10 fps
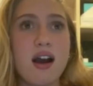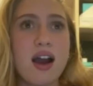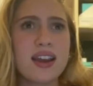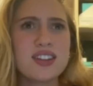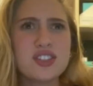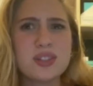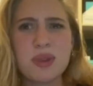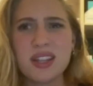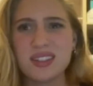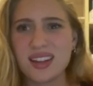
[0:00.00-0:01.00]
I guess just
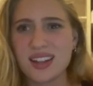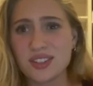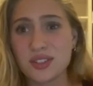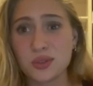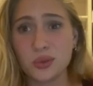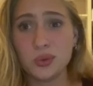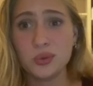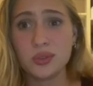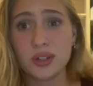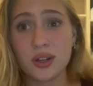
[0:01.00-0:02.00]
being at
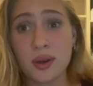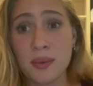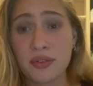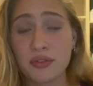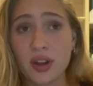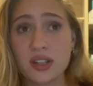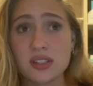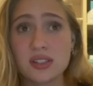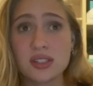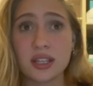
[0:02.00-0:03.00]
school around my
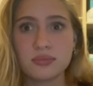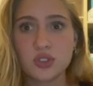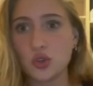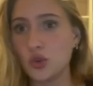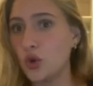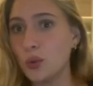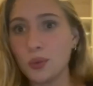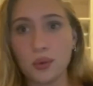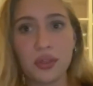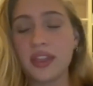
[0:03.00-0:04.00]
friends, like
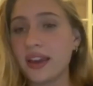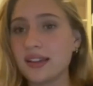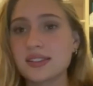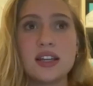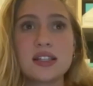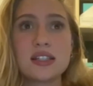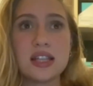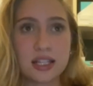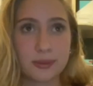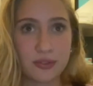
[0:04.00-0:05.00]
normal things, like
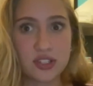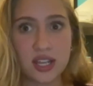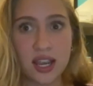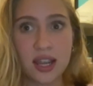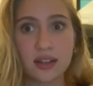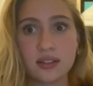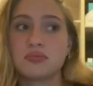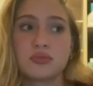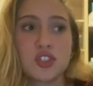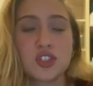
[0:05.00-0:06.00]
seeing them every day and
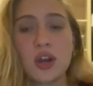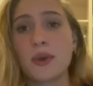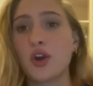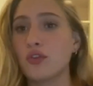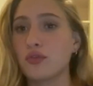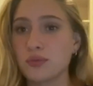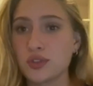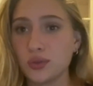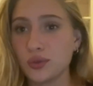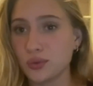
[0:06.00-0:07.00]
just coming home from
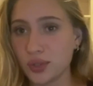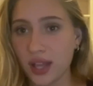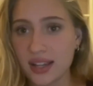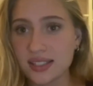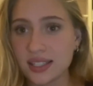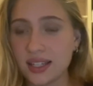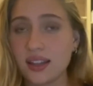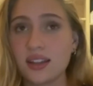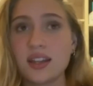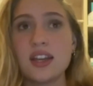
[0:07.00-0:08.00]
school and relaxing
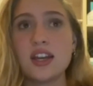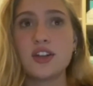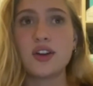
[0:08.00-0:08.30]
and not